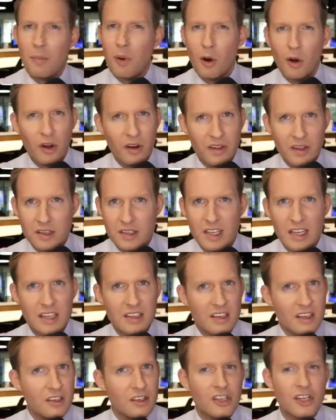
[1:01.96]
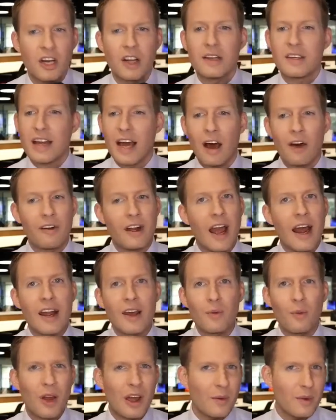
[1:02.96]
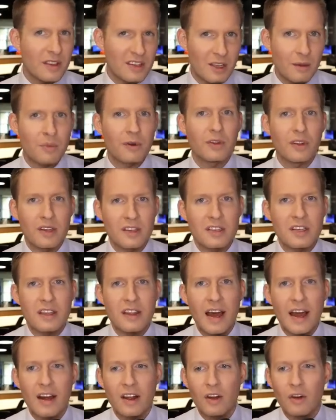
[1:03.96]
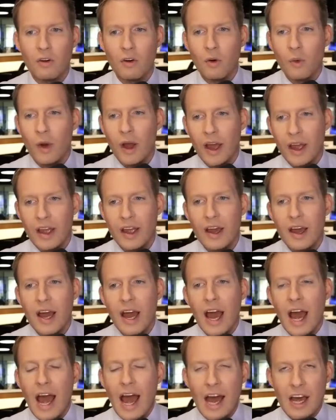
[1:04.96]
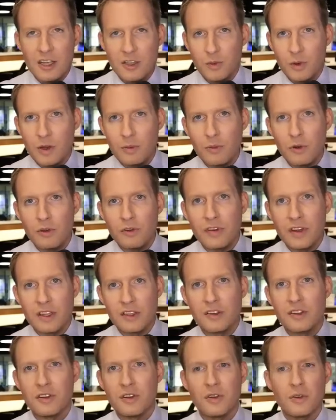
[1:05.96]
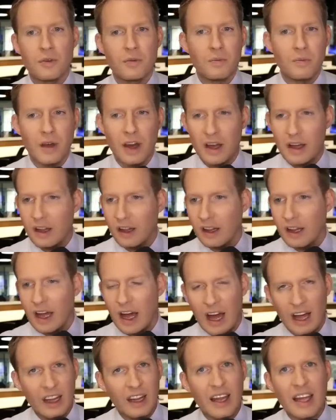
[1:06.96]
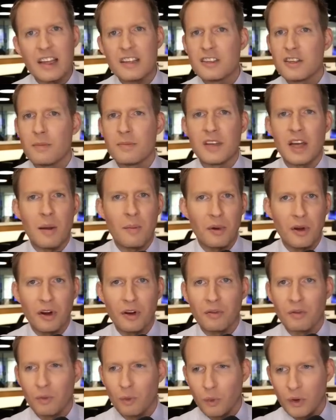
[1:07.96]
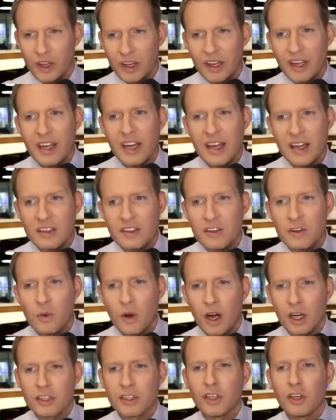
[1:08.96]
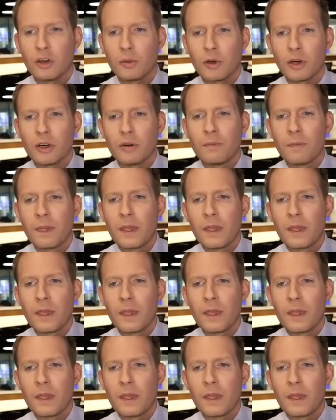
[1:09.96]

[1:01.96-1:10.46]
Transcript: part of the season shut down anyway. We typically see that go away as we move into uh, late September, really into October.